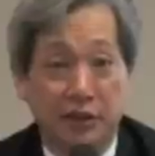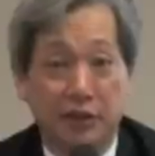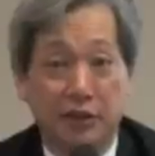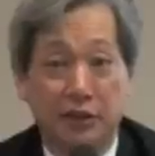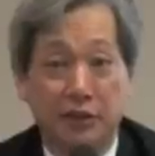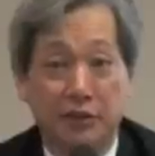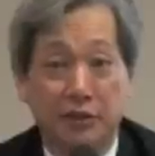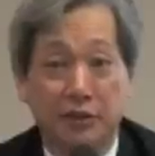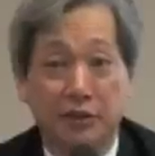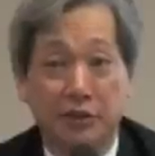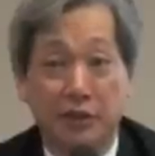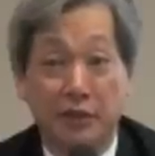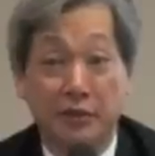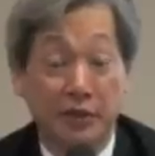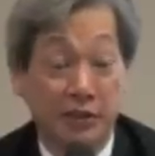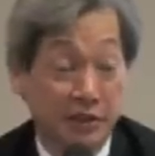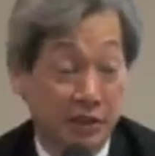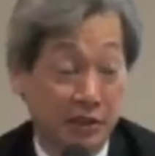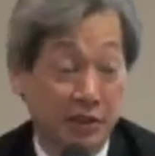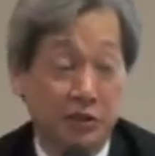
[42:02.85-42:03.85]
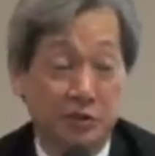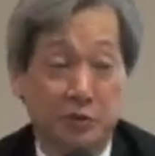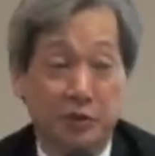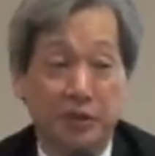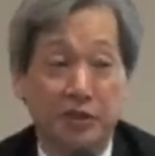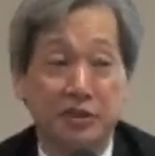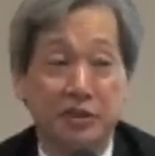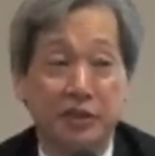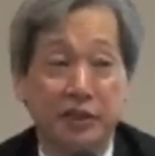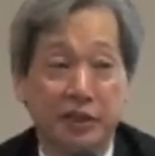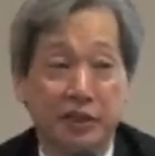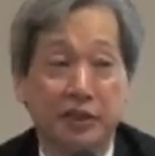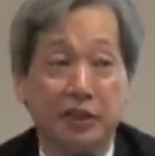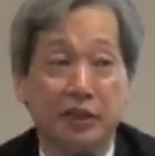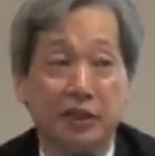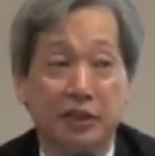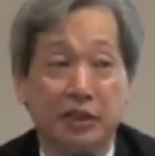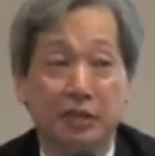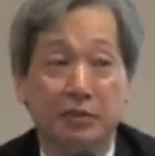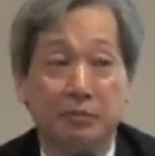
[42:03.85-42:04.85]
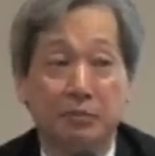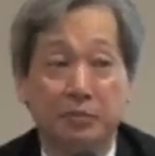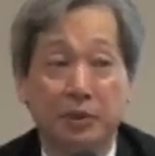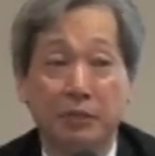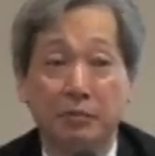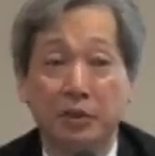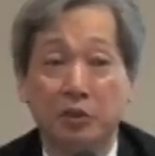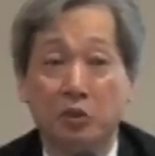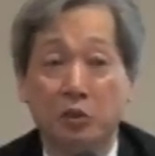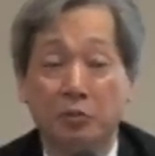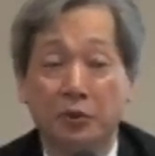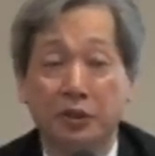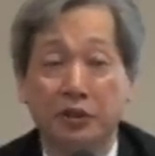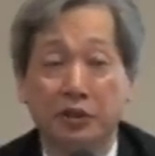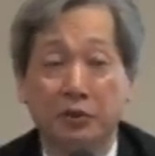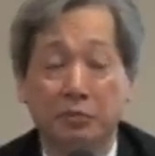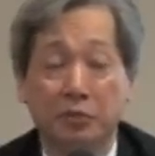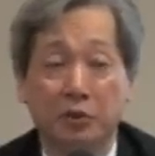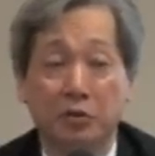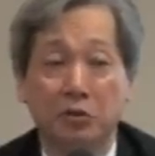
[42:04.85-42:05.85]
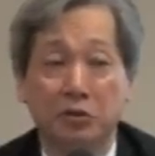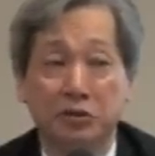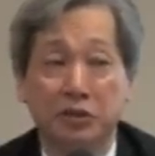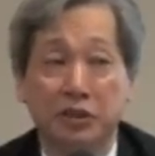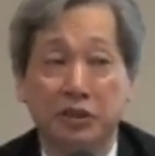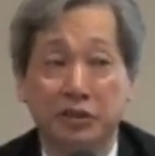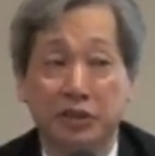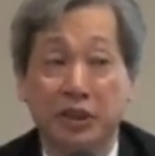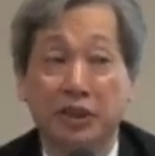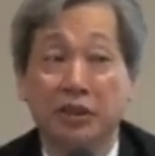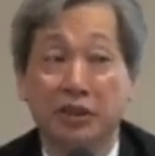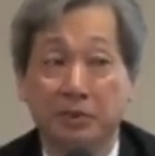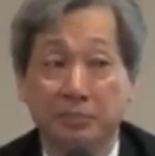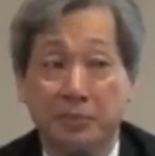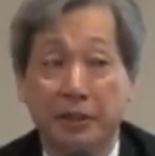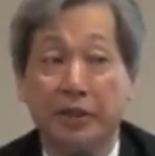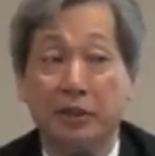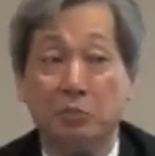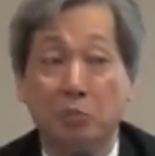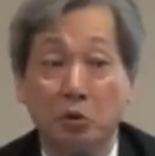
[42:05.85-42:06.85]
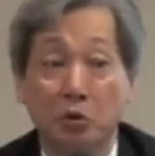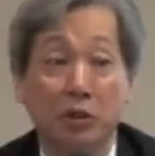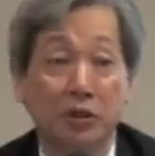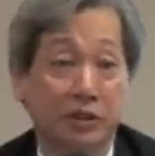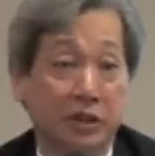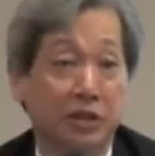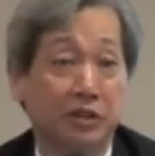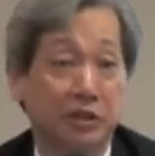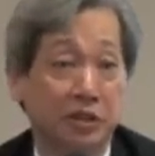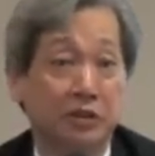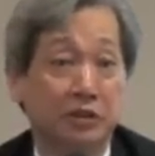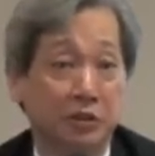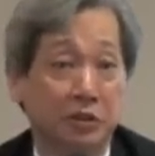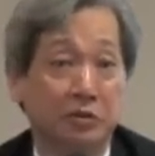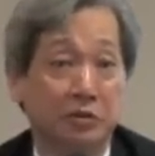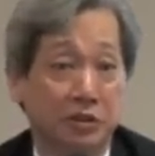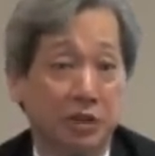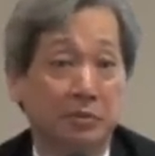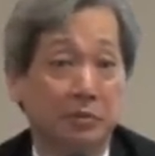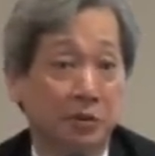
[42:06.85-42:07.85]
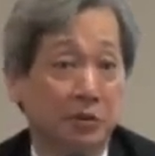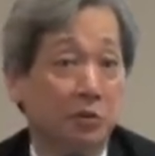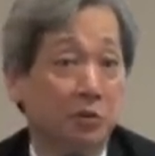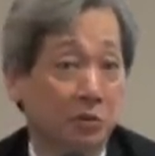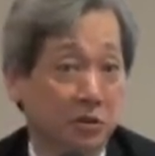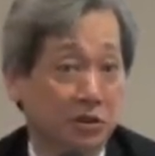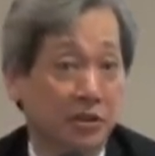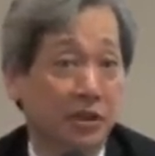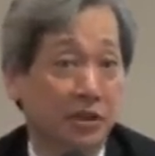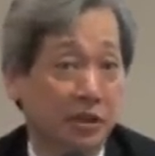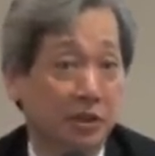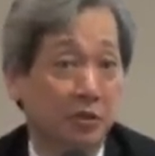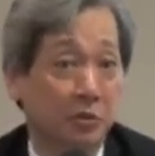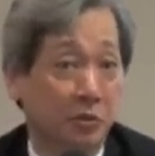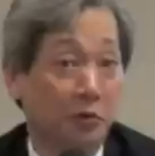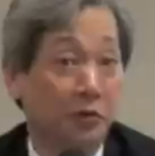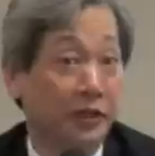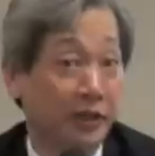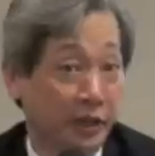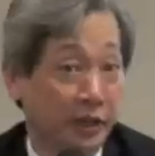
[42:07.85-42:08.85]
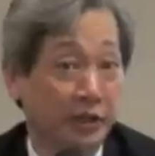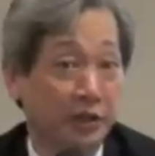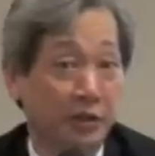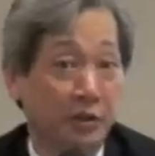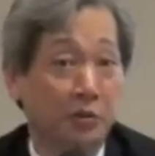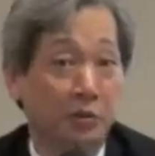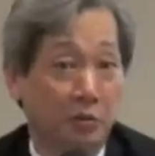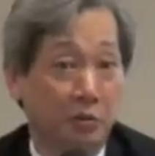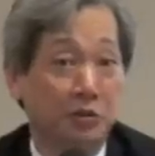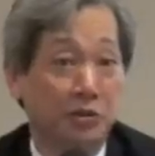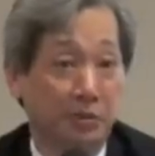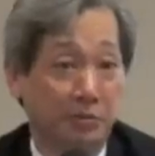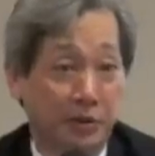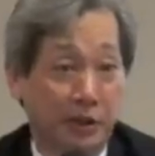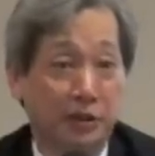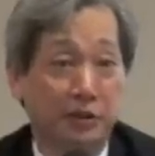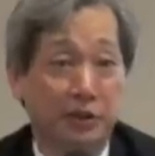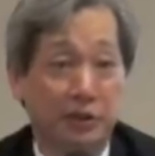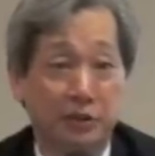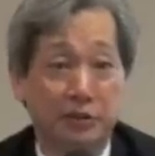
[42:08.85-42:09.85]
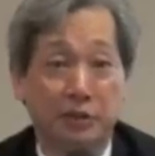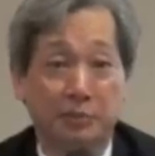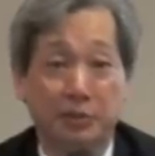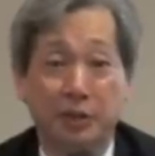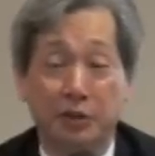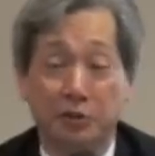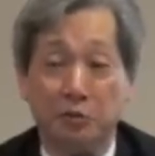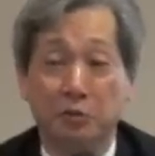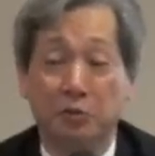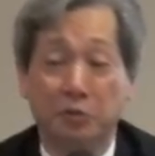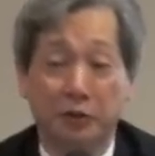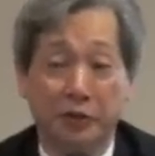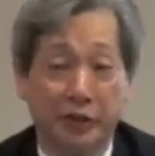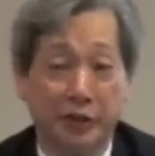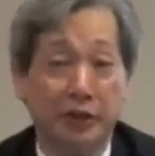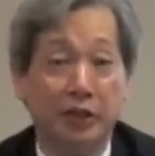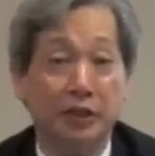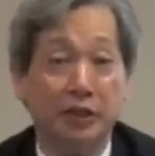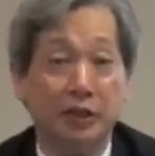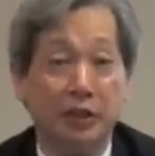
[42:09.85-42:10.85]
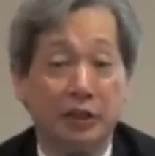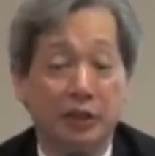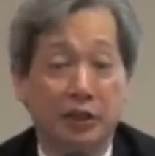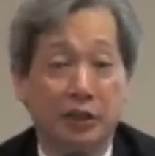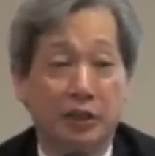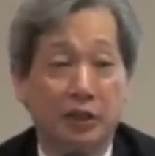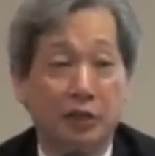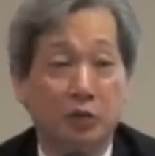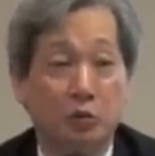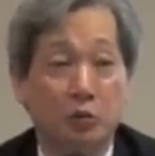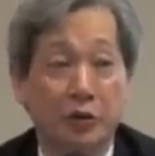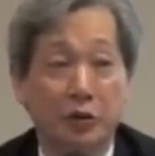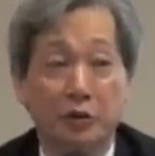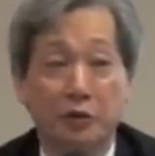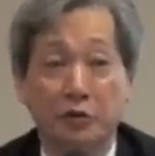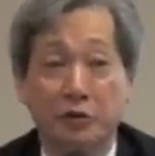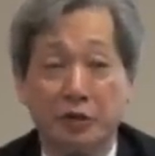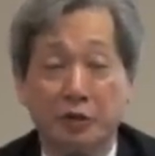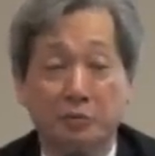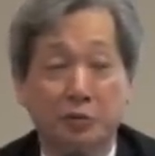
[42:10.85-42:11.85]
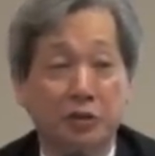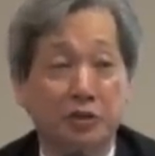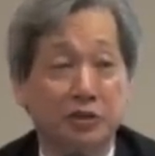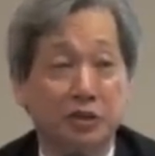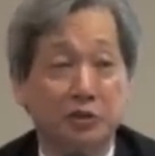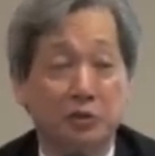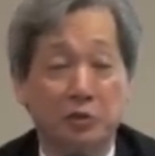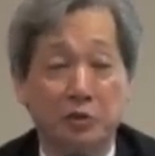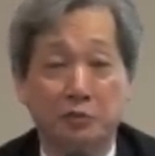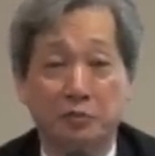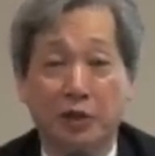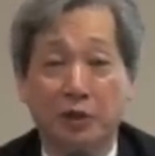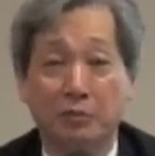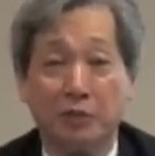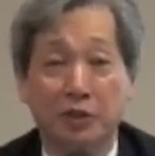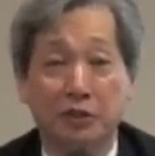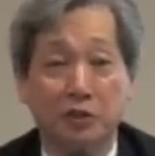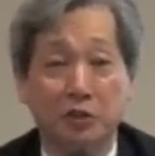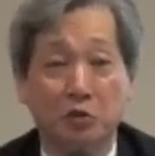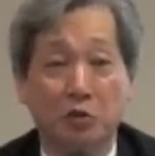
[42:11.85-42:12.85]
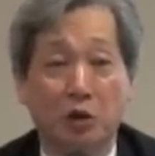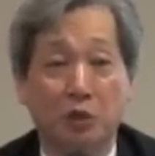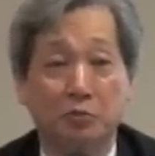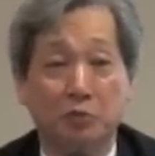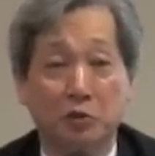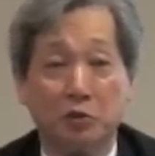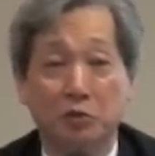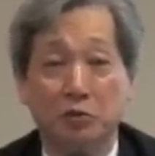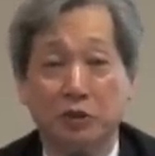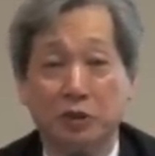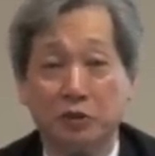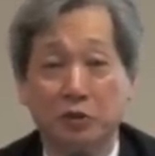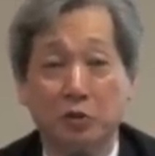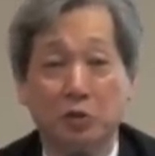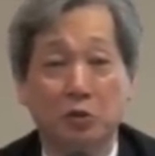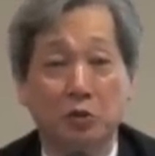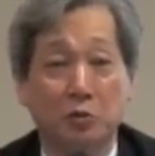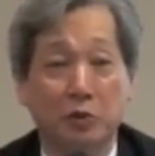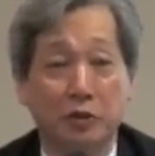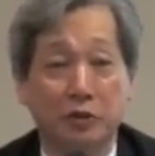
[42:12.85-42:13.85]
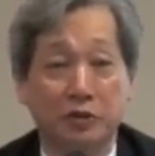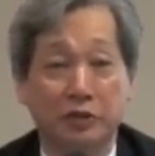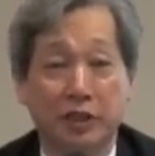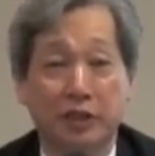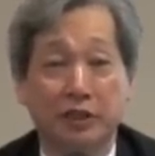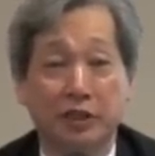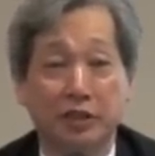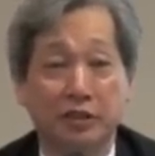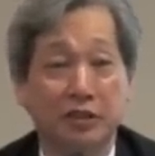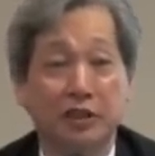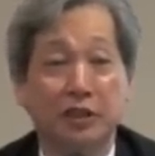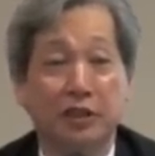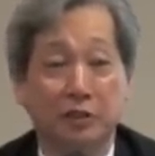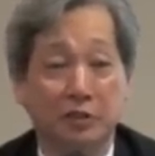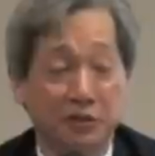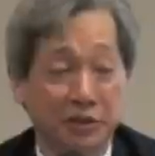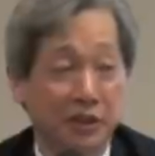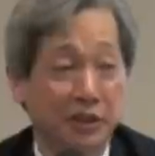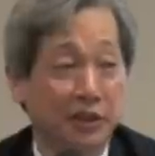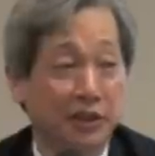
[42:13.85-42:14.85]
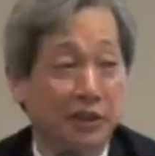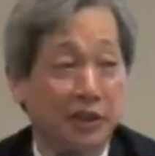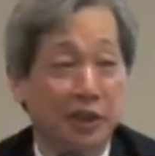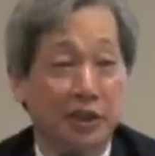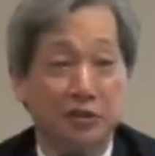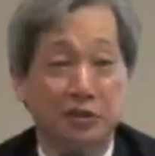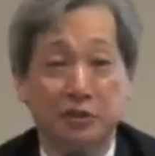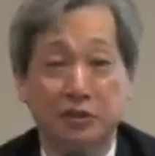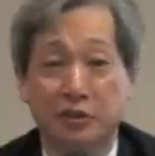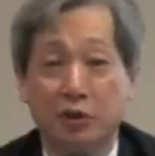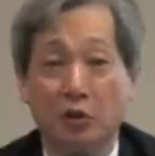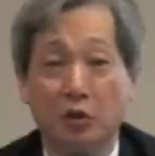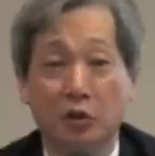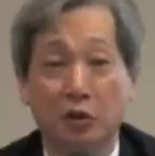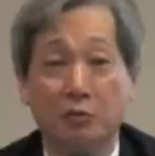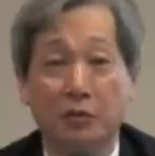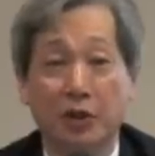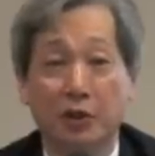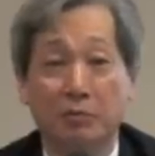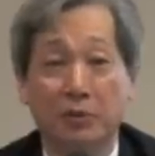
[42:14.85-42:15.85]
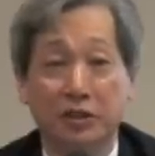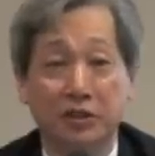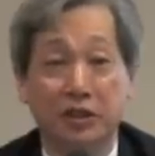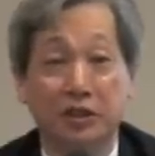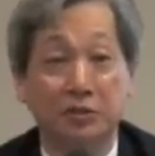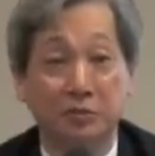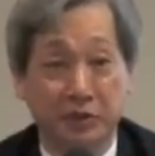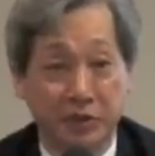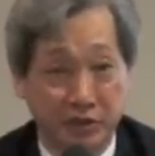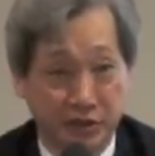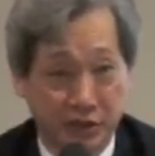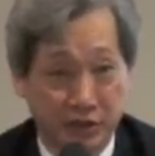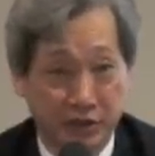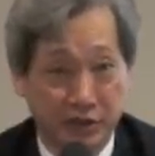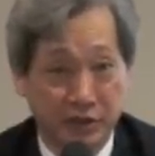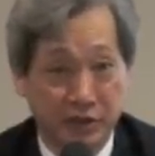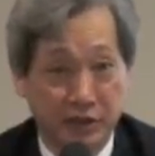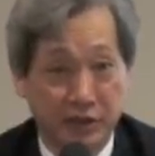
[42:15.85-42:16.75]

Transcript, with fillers: and this is a strange thing, um, public opinion polls in China pay more attention to summit talks than in Korea or Japan. In Japan or Korea, uh, whether the president or the prime minister go abroad and talk with Chinese leaders, it doesn't occupy much interest.